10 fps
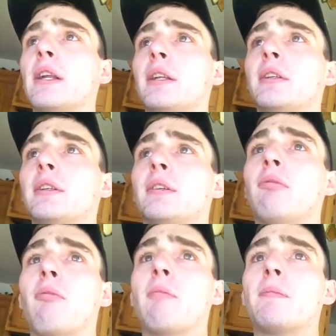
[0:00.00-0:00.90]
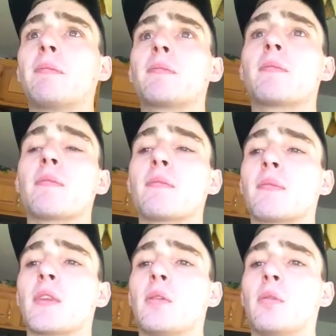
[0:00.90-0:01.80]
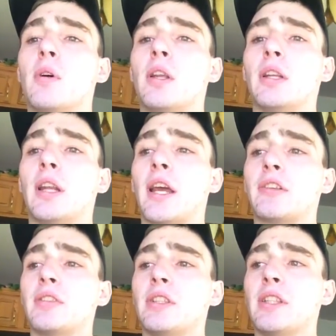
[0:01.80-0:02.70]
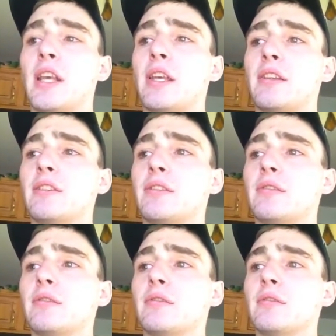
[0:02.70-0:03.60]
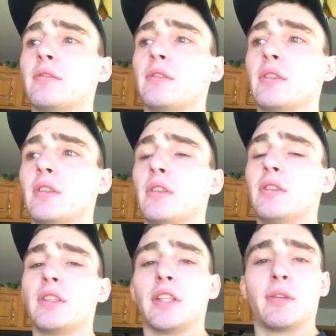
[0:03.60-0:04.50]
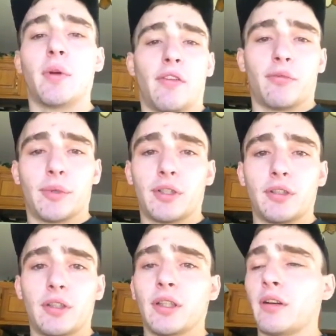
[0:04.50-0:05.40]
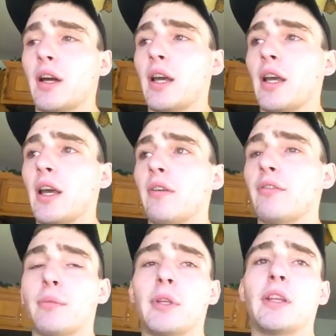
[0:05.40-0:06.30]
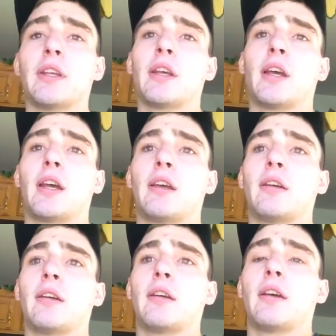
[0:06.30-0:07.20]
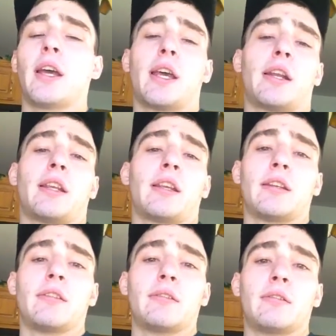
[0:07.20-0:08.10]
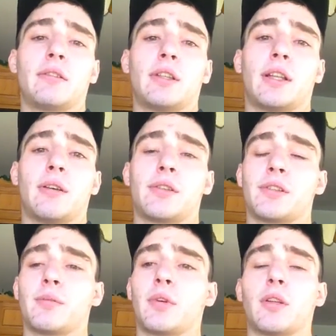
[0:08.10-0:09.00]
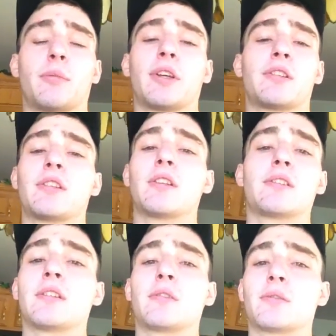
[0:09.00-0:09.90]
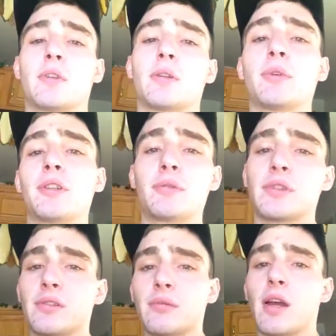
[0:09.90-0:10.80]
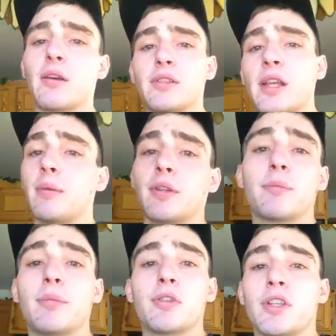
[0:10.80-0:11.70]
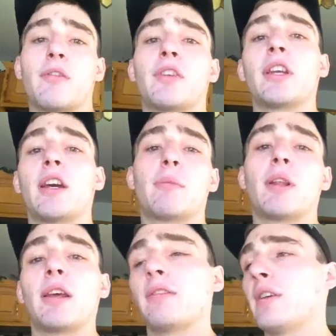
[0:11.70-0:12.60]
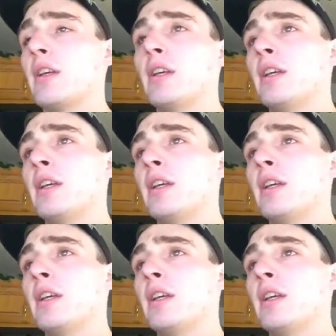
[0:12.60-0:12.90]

I don't know what it actually takes to get away from it. For me, I had a kid, and that was one of the biggest things. That was one of the biggest reasons why I was able to push everything out of my life